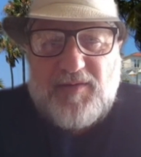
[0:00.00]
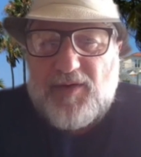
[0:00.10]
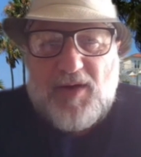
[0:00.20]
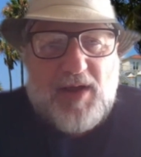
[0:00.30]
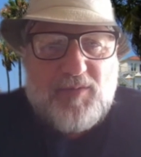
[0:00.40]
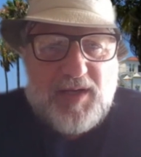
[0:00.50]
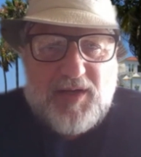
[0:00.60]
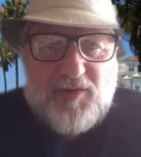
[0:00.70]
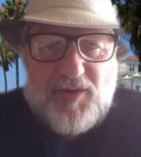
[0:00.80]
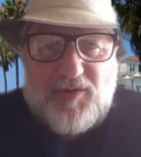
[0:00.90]
They're not
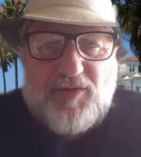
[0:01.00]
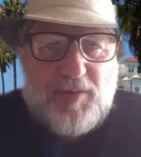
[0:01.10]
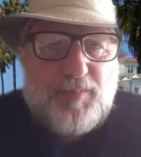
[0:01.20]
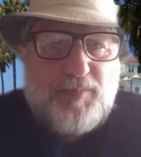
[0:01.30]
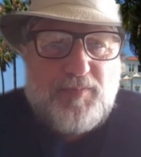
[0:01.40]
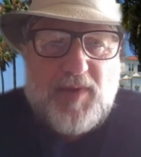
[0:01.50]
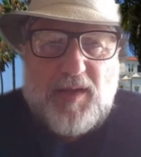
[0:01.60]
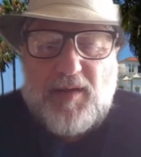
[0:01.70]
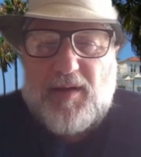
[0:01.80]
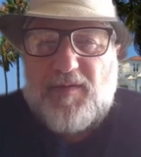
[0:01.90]
religious. They
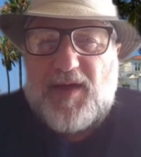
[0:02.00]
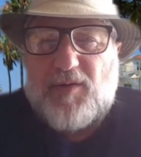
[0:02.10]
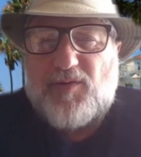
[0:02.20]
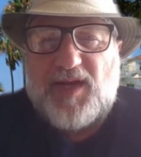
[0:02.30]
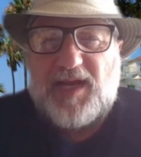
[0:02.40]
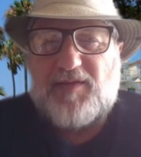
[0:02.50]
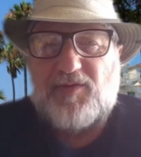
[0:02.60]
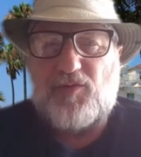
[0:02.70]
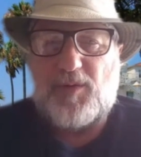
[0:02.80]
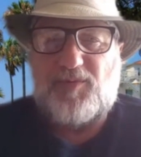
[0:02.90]
don't take the
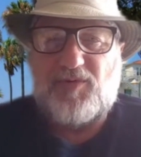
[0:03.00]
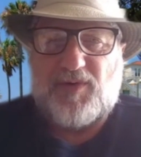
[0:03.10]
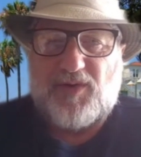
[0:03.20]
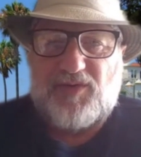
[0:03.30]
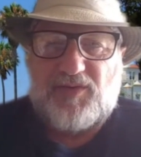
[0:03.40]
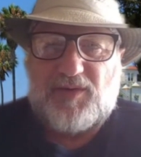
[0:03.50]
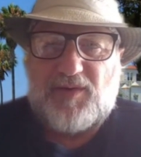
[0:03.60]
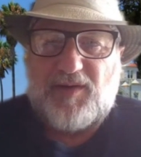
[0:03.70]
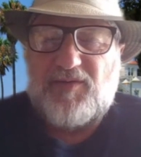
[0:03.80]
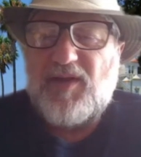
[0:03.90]
scriptures very
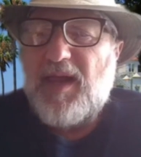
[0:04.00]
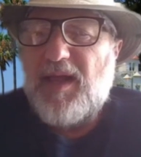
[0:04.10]
serious.